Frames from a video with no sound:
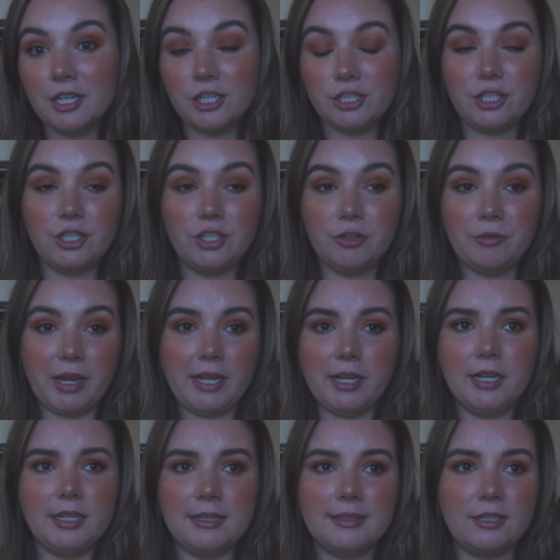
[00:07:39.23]
to do it,
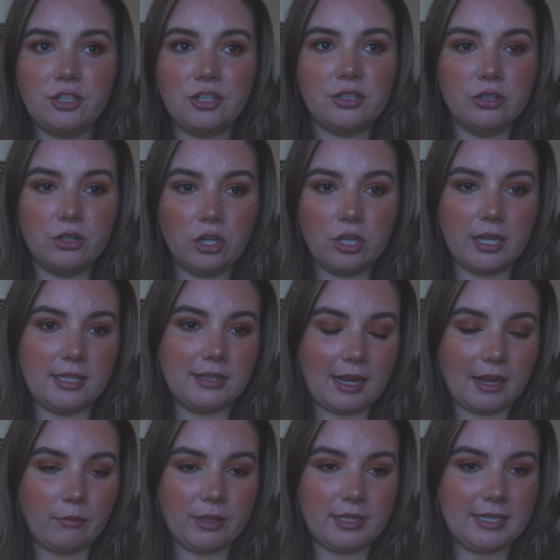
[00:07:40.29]
and it doesn't just look like
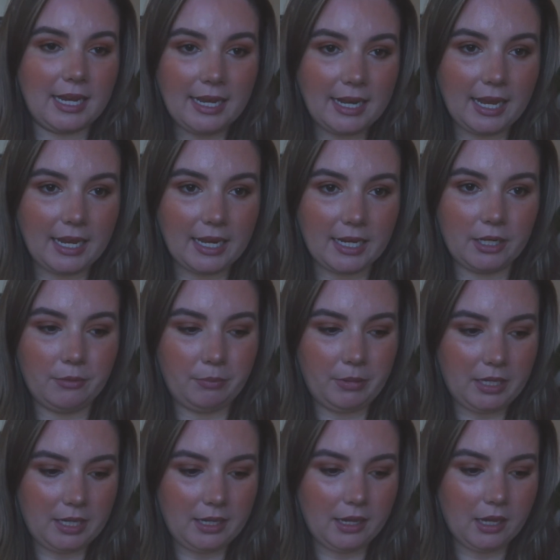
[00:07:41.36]
that with dating. It could
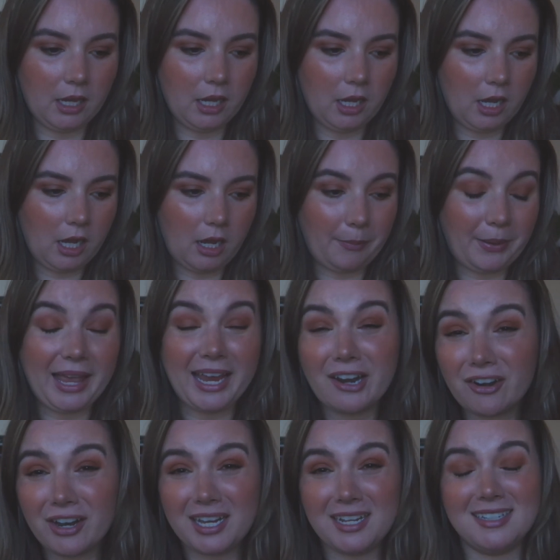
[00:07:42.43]
be a
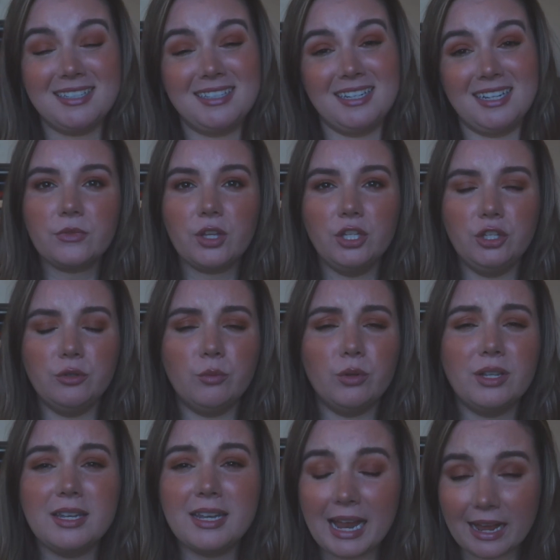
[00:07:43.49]
parent. You
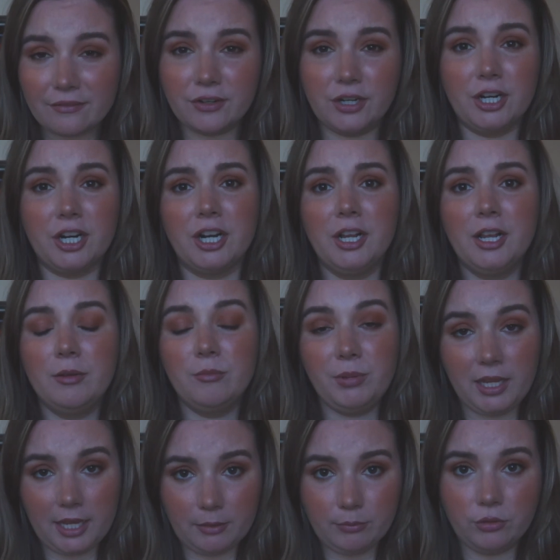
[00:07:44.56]
will never
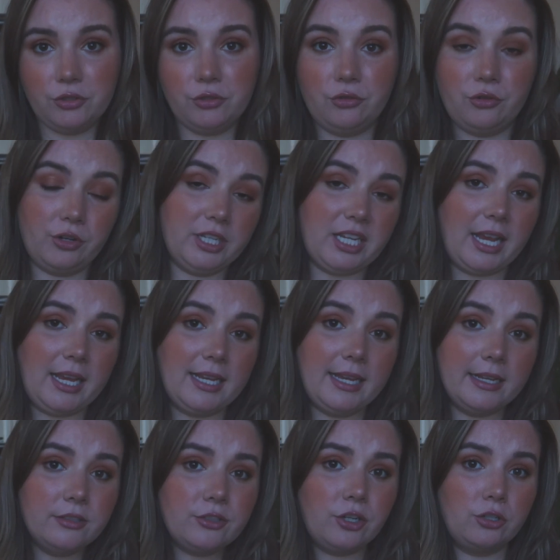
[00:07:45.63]
be able to create
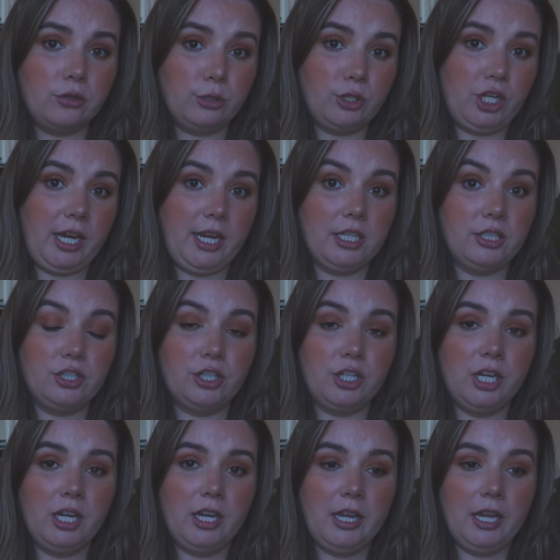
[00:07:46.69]
internal change
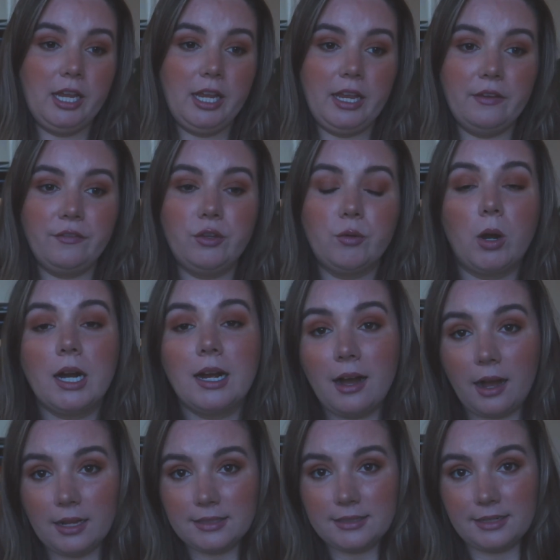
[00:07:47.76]
if you are
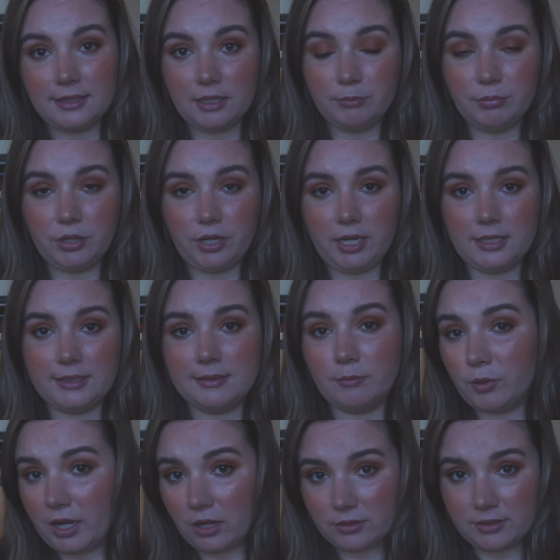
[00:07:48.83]
constantly putting
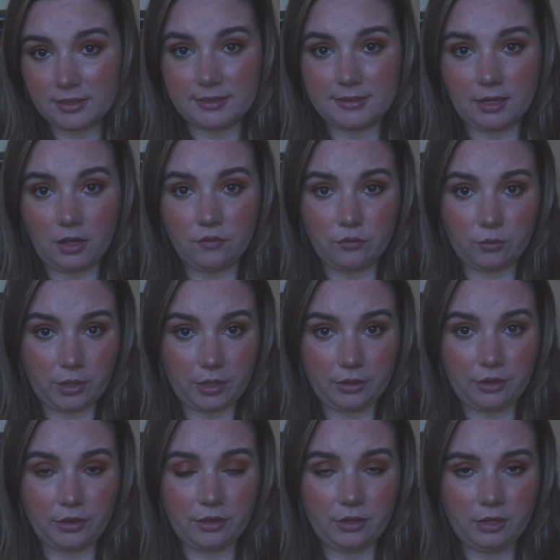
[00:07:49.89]
someone else's
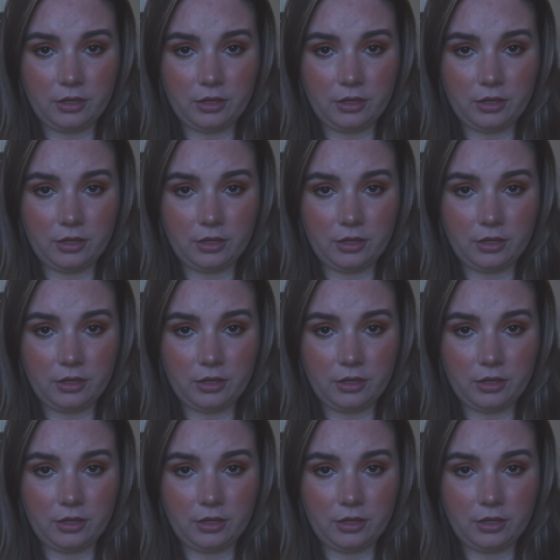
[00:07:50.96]
self-worth